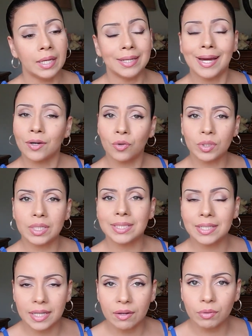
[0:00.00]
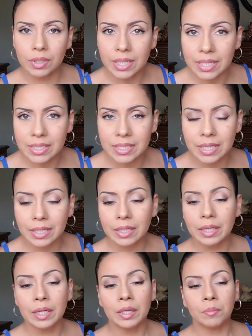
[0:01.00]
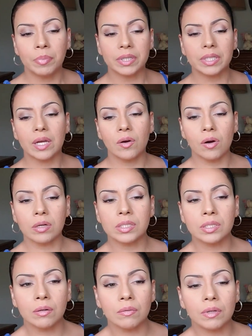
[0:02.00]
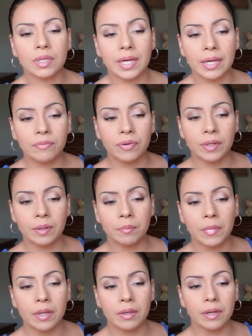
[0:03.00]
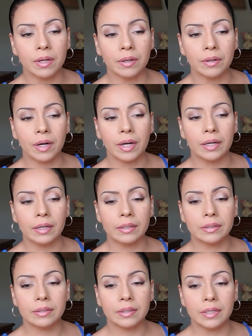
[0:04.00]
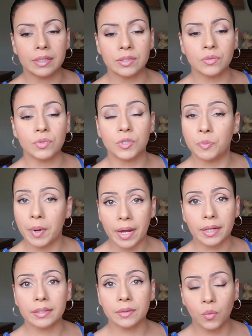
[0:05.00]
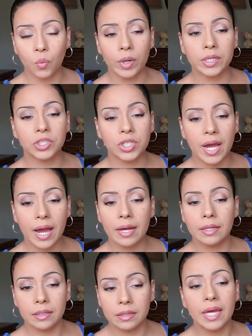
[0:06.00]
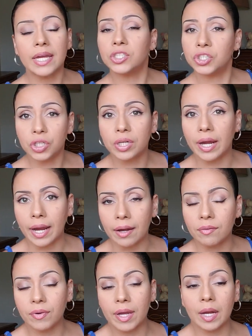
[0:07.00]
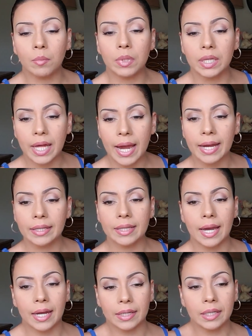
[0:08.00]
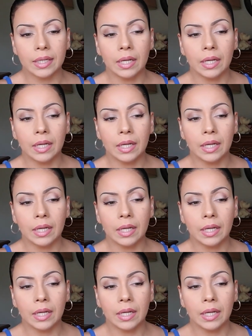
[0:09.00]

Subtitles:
not only did they release it, but they also gave him their his respect, which they should have. And I'm glad that